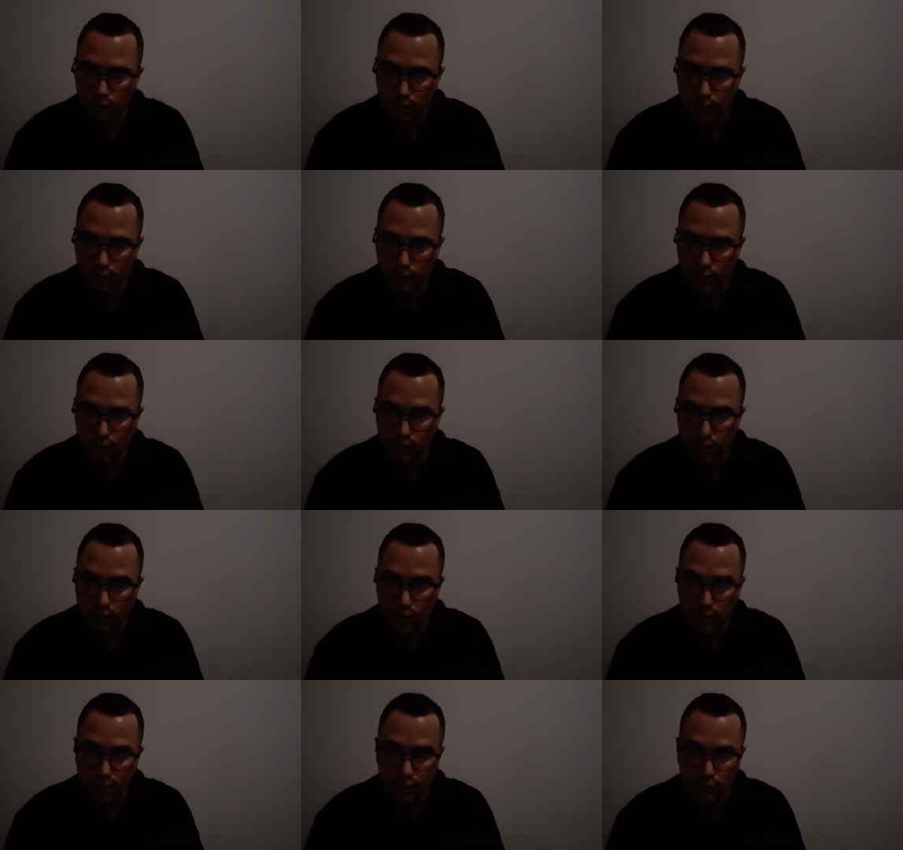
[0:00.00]

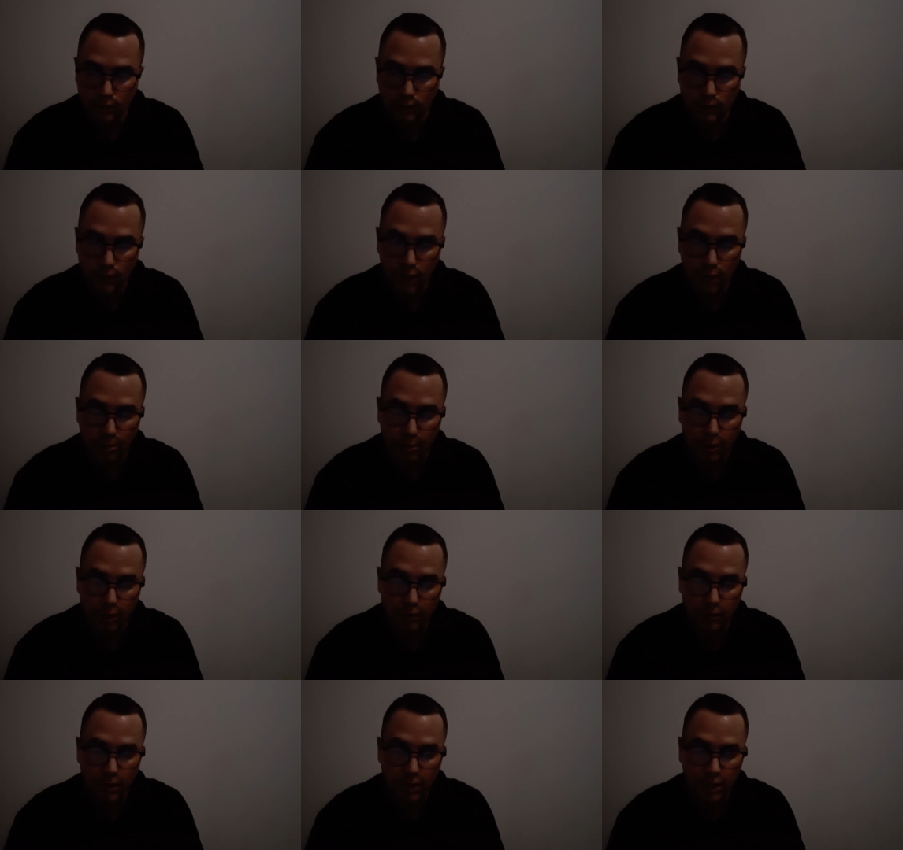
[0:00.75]
trying to wrap it
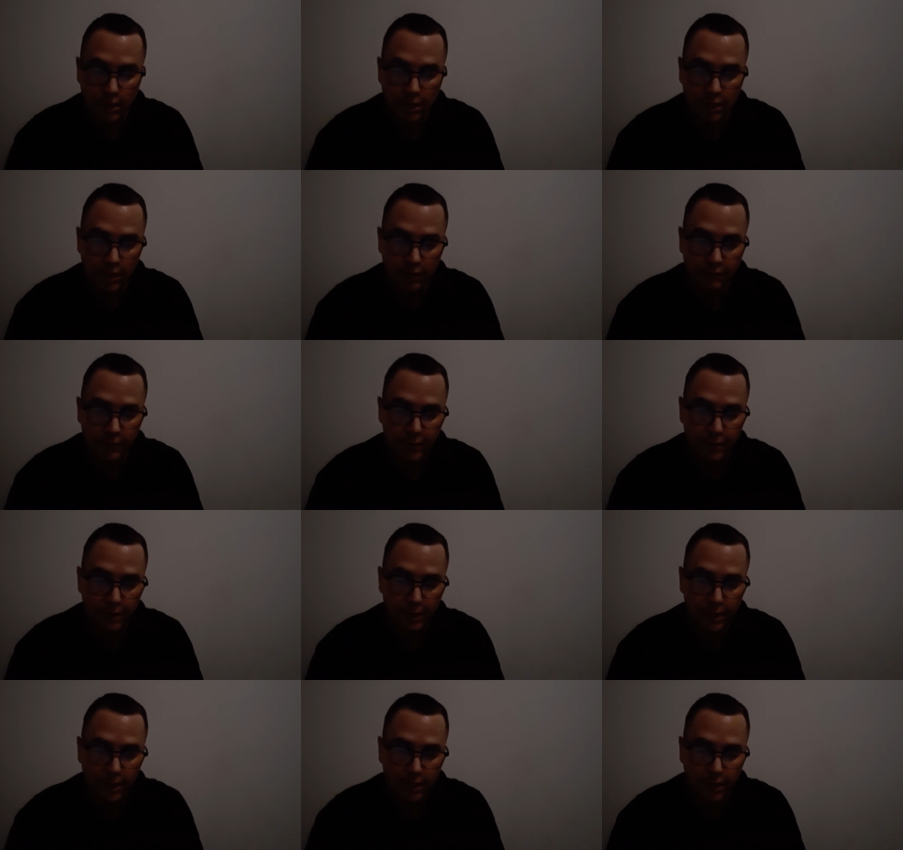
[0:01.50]
around
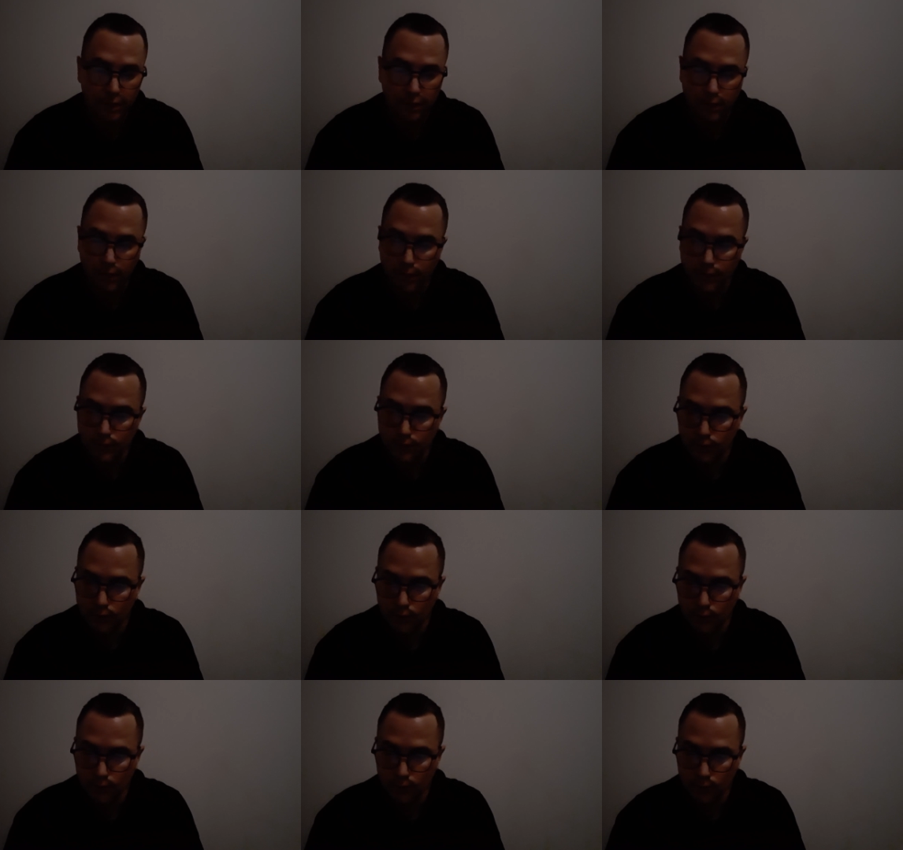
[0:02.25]
everything that's
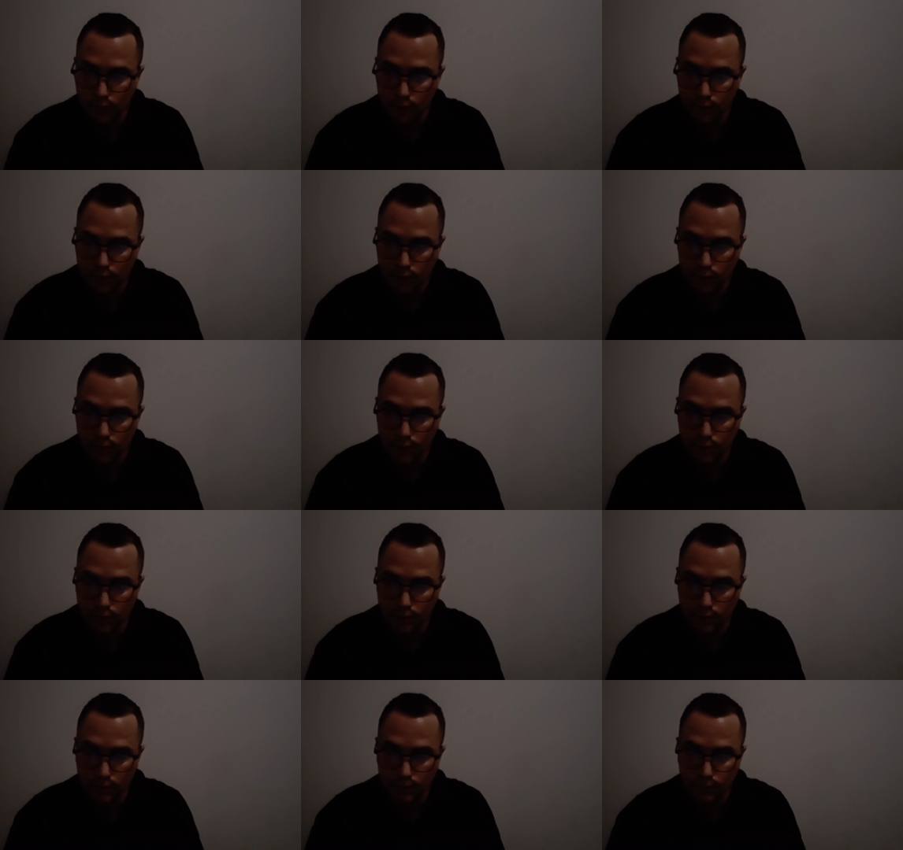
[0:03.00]
going on,
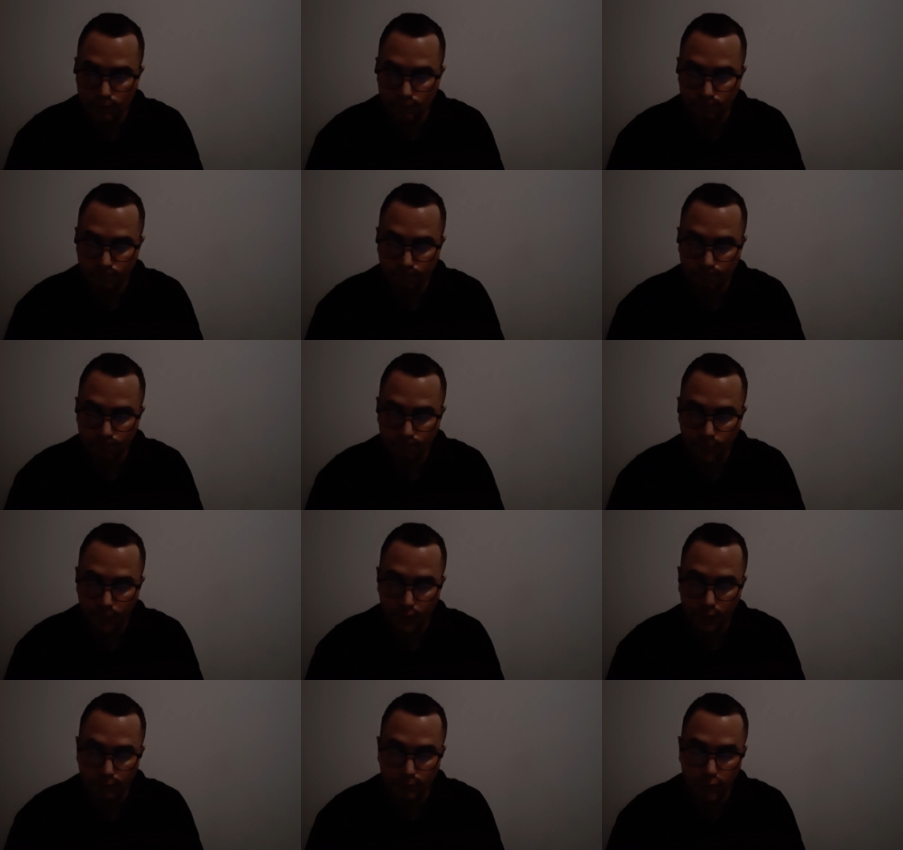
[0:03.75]

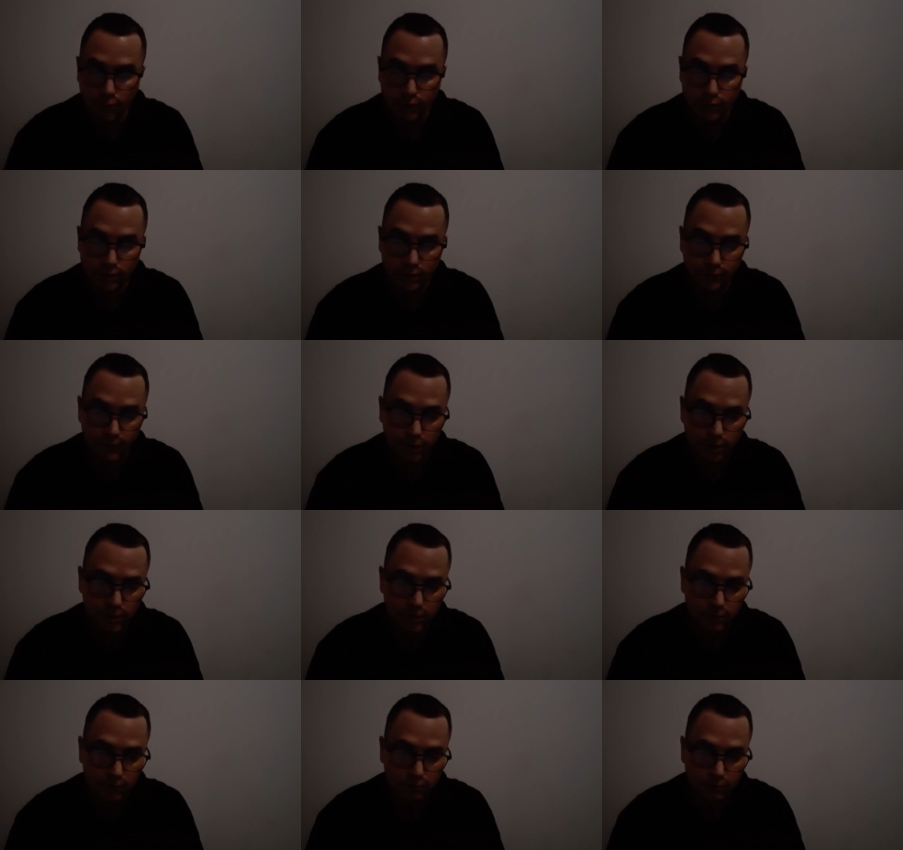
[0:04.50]
like most of us,
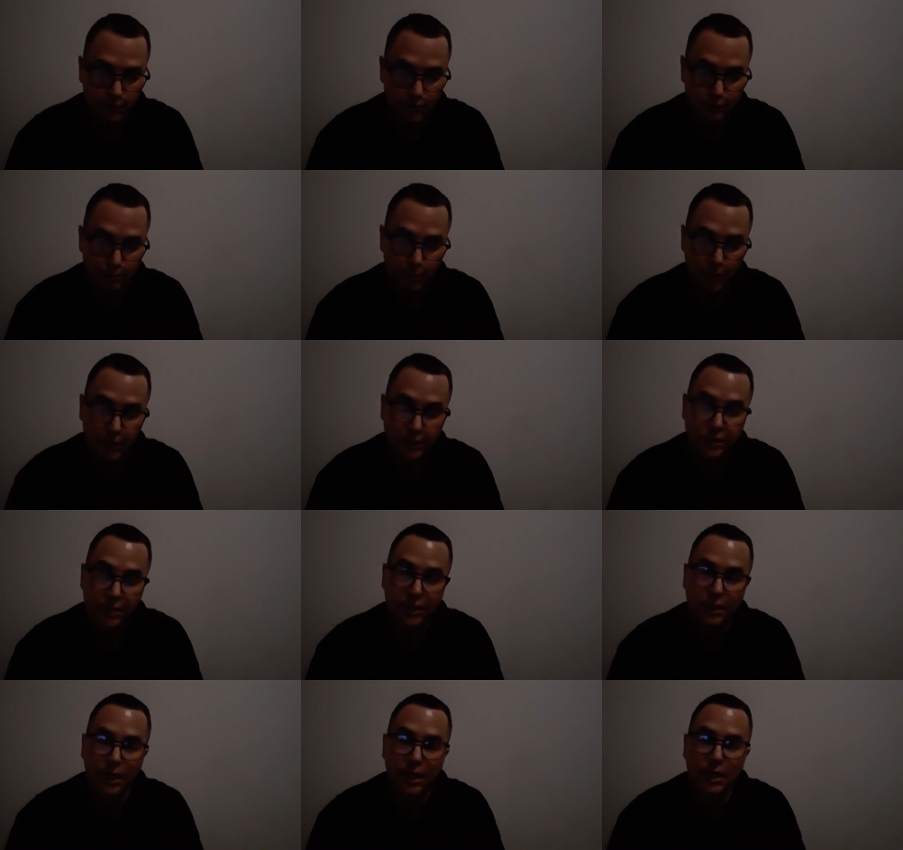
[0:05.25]

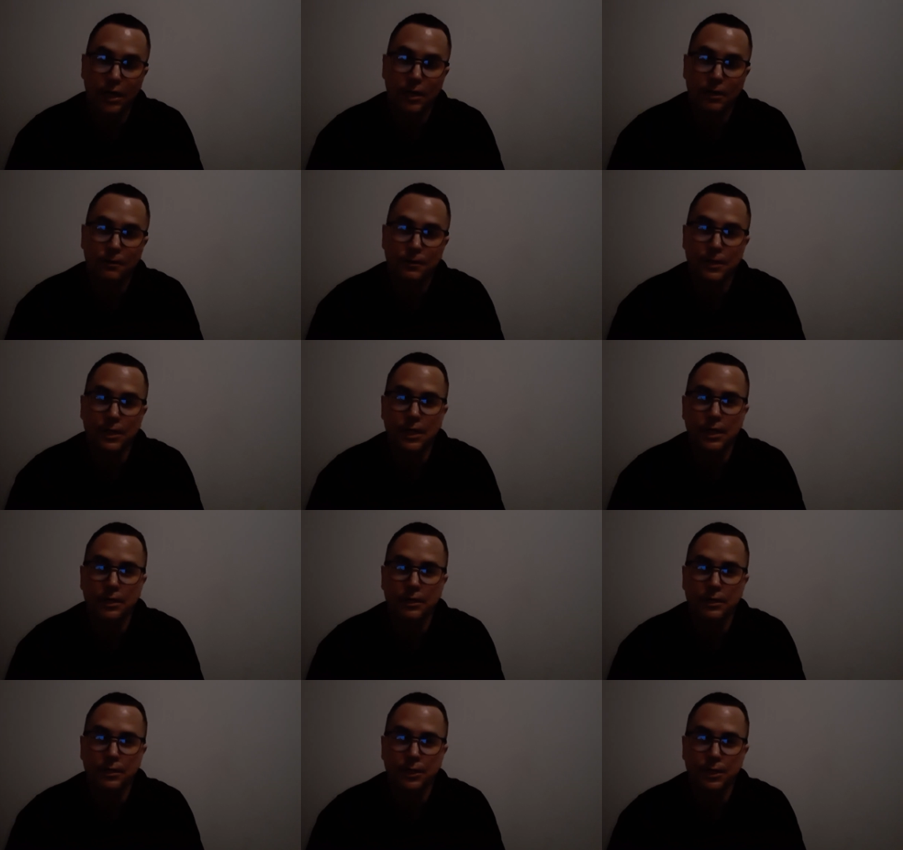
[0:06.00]
especially now, the
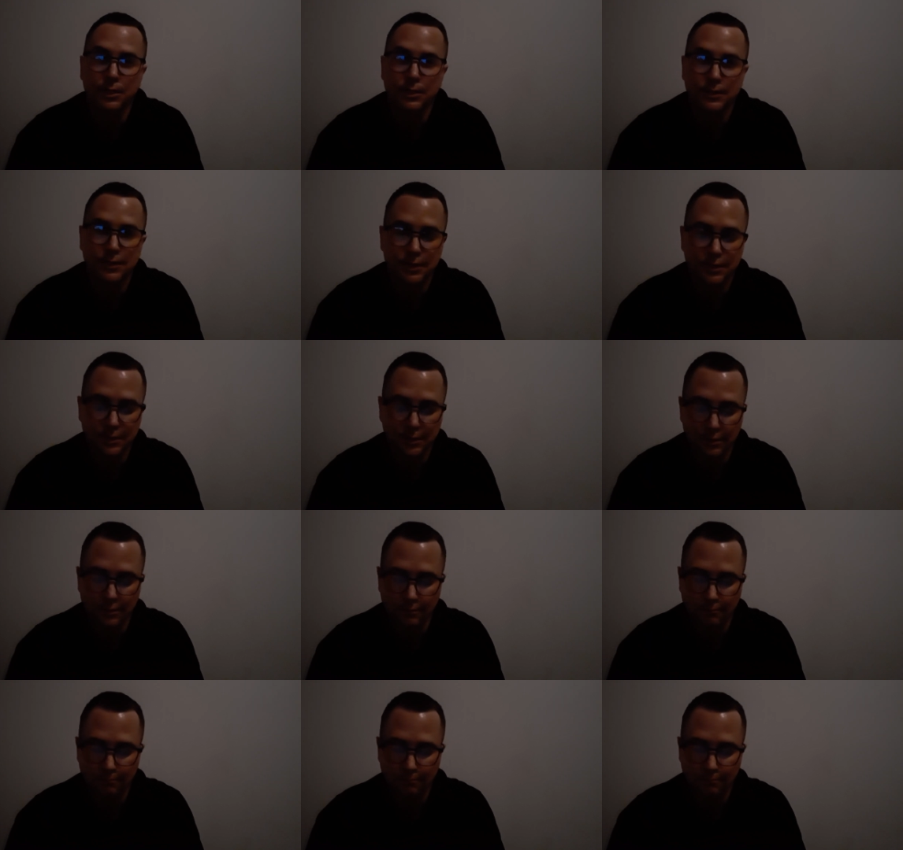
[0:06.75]
holiday season.